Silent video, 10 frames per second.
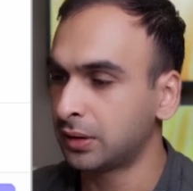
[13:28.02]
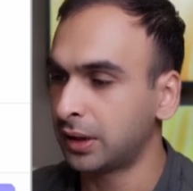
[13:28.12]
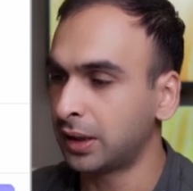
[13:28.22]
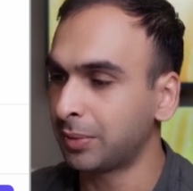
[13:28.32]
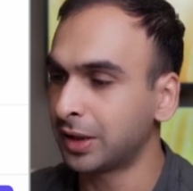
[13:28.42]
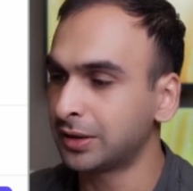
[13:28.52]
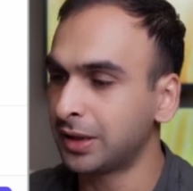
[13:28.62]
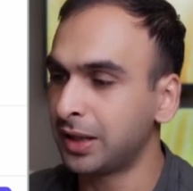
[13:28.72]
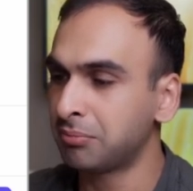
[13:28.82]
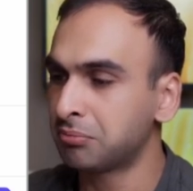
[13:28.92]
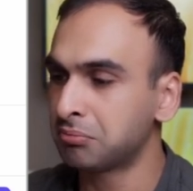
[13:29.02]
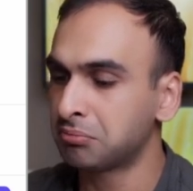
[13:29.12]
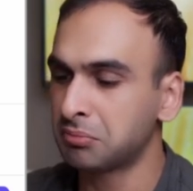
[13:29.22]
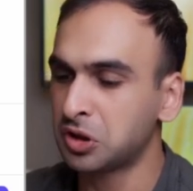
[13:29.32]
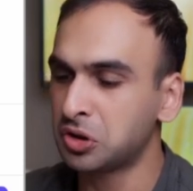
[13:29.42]
And I'm going to say,
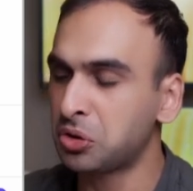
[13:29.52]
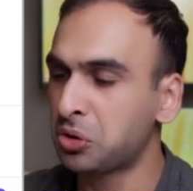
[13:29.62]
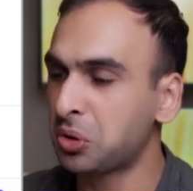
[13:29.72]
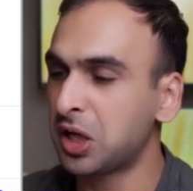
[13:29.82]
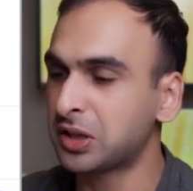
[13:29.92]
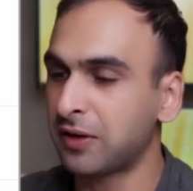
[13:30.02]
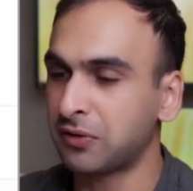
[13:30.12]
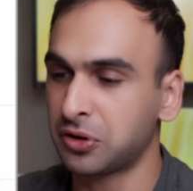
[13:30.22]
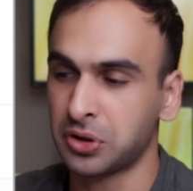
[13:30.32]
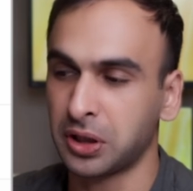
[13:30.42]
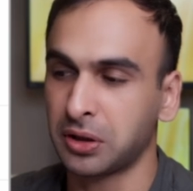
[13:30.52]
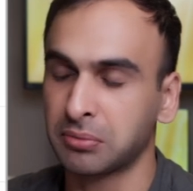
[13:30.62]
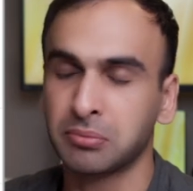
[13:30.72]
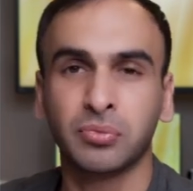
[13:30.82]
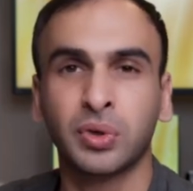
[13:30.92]
let's do 3 days after trigger.
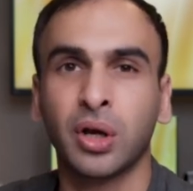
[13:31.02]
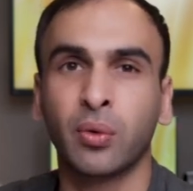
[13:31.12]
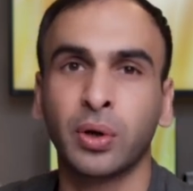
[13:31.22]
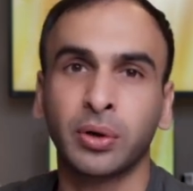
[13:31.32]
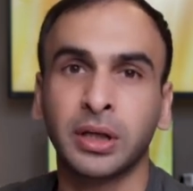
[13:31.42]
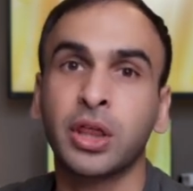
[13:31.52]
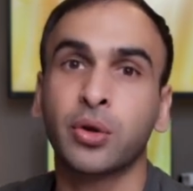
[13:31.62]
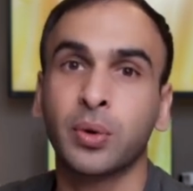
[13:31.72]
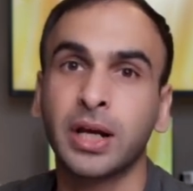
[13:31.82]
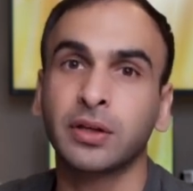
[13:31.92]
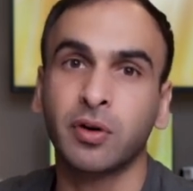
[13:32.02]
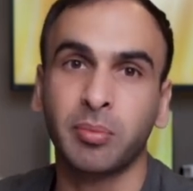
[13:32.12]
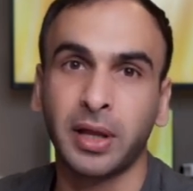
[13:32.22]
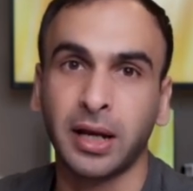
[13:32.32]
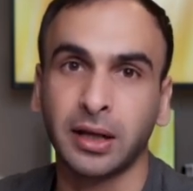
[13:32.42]
We only need 3 days for
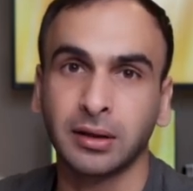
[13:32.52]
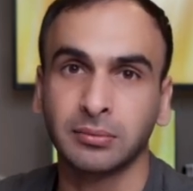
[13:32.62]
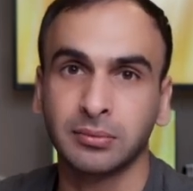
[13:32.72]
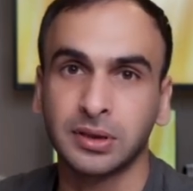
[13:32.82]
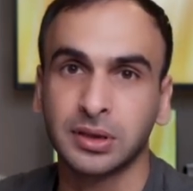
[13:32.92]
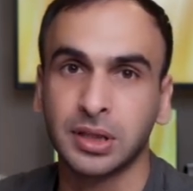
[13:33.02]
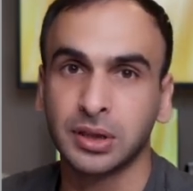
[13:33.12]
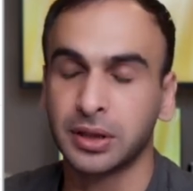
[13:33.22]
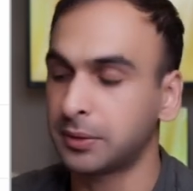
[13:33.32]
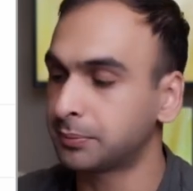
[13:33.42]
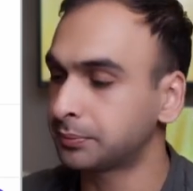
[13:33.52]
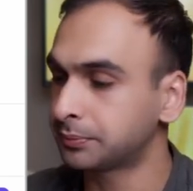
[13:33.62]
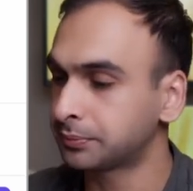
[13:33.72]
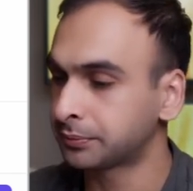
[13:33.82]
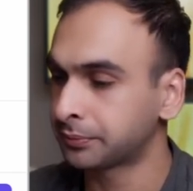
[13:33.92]
planning, essentially.
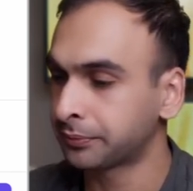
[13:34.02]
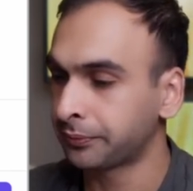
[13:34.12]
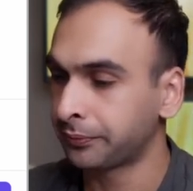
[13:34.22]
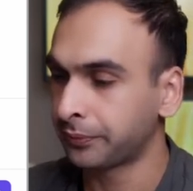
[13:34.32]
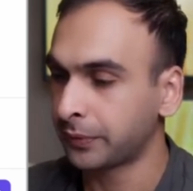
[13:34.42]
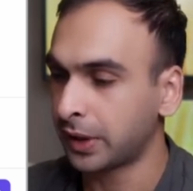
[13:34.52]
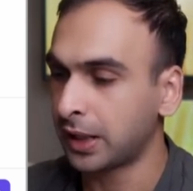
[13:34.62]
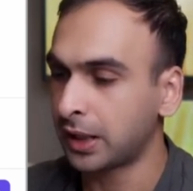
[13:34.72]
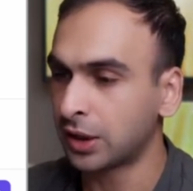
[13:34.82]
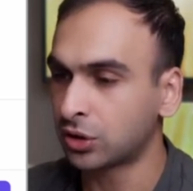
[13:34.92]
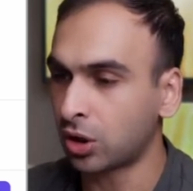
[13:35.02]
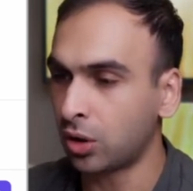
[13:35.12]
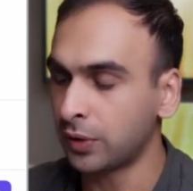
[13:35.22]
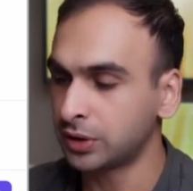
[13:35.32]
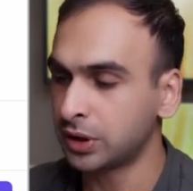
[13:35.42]
And it's
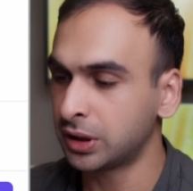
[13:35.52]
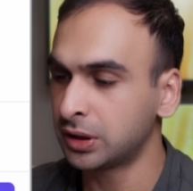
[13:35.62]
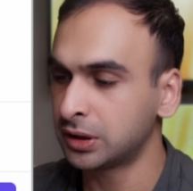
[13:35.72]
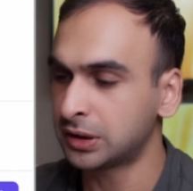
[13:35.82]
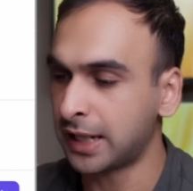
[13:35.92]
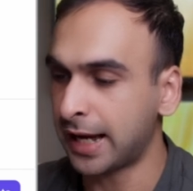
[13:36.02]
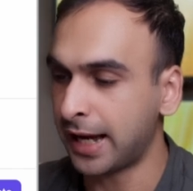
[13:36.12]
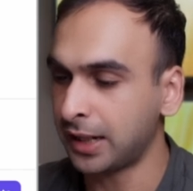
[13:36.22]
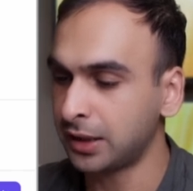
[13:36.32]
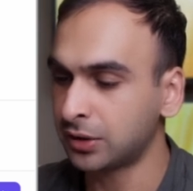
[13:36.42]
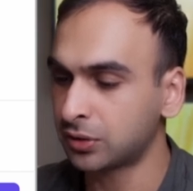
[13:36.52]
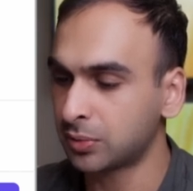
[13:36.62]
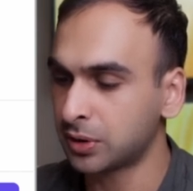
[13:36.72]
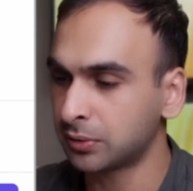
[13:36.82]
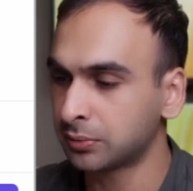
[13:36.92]
always good to add a
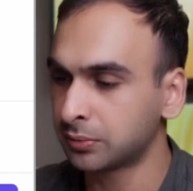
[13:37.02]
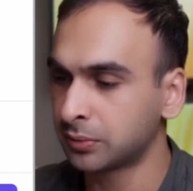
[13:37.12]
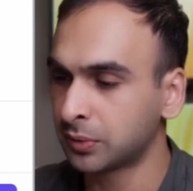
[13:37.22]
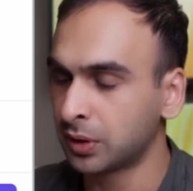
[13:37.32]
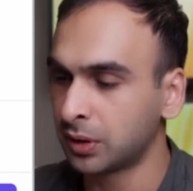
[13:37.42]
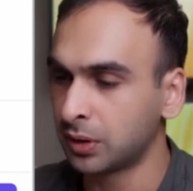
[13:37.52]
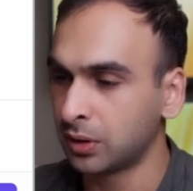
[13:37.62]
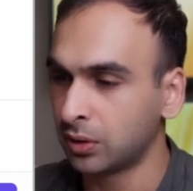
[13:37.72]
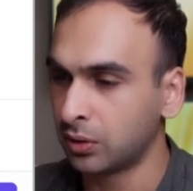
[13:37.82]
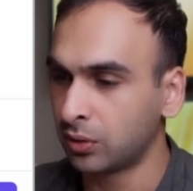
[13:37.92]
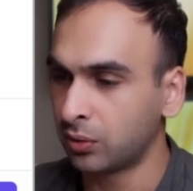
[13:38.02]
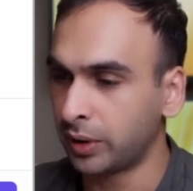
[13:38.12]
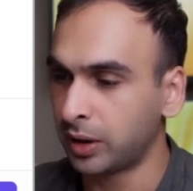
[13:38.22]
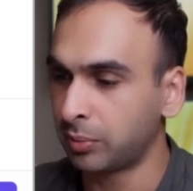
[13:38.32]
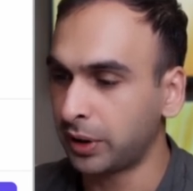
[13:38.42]
description
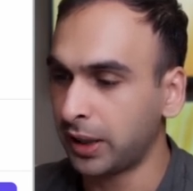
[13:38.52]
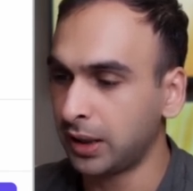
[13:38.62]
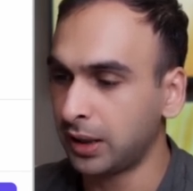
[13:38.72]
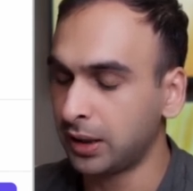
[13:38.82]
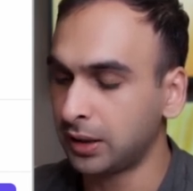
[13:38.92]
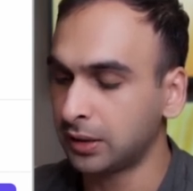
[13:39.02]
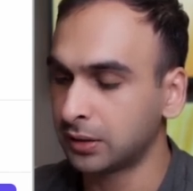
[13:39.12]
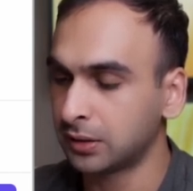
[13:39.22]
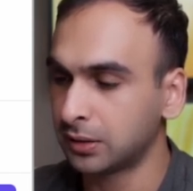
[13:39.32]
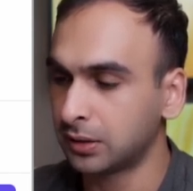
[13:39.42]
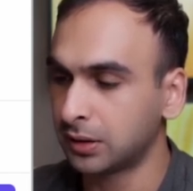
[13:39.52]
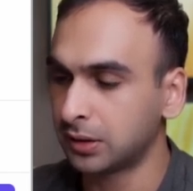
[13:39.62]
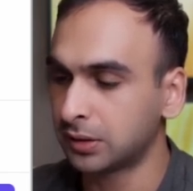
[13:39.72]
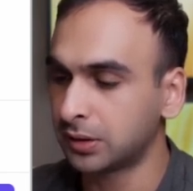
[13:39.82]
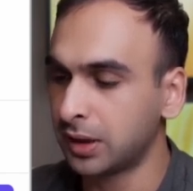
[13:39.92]
when planning
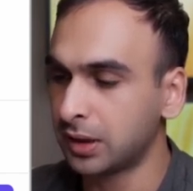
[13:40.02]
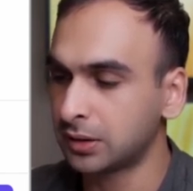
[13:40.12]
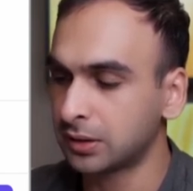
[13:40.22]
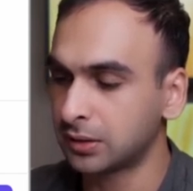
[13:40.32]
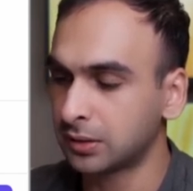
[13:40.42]
is set,